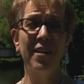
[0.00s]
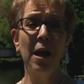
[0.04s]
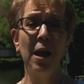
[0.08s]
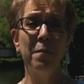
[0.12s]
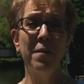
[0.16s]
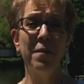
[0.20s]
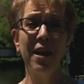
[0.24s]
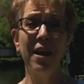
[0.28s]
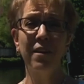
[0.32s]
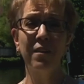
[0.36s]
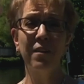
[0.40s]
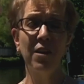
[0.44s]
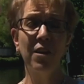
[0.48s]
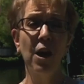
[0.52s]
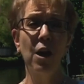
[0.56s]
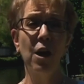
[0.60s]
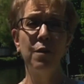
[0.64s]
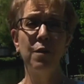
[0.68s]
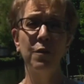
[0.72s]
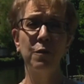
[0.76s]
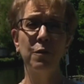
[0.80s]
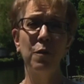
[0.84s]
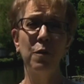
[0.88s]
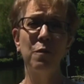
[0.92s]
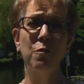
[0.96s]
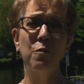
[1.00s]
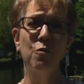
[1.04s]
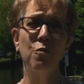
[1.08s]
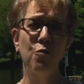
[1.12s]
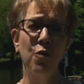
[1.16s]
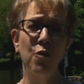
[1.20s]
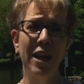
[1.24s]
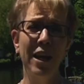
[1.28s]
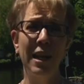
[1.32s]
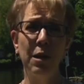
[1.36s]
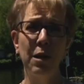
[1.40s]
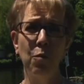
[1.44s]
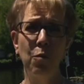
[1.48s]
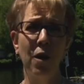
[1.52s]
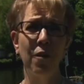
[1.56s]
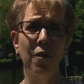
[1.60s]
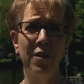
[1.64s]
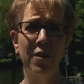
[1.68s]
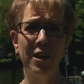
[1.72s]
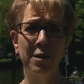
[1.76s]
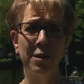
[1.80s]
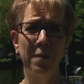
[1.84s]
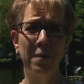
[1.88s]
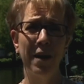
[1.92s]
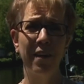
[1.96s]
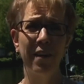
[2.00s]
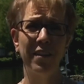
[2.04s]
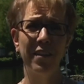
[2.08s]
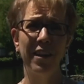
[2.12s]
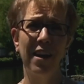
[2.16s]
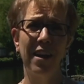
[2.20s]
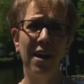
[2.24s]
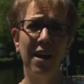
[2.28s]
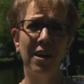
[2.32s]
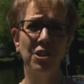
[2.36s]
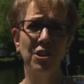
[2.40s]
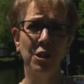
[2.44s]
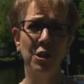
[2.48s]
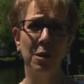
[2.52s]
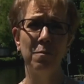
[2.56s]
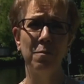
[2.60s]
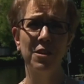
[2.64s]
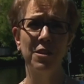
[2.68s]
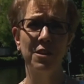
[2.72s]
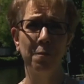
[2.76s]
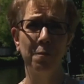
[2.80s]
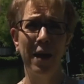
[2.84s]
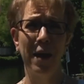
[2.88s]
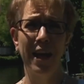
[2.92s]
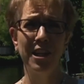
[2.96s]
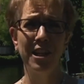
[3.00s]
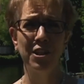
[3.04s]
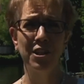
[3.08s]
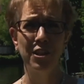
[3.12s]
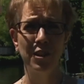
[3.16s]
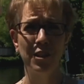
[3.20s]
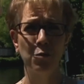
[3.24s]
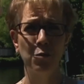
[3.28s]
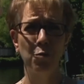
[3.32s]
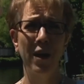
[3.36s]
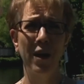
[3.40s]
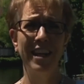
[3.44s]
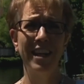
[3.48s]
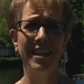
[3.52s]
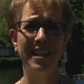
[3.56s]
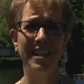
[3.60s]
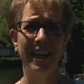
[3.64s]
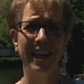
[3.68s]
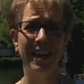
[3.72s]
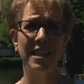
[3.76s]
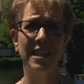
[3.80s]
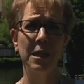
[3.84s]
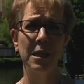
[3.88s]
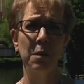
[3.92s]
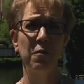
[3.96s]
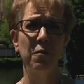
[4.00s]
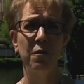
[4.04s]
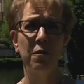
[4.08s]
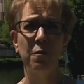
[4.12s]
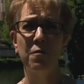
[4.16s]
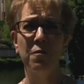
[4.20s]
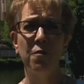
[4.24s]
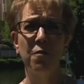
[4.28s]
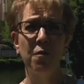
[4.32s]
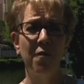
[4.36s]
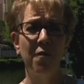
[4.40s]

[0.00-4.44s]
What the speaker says: Coming out of COVID, we were really worried about the large numbers of patients waiting, some of them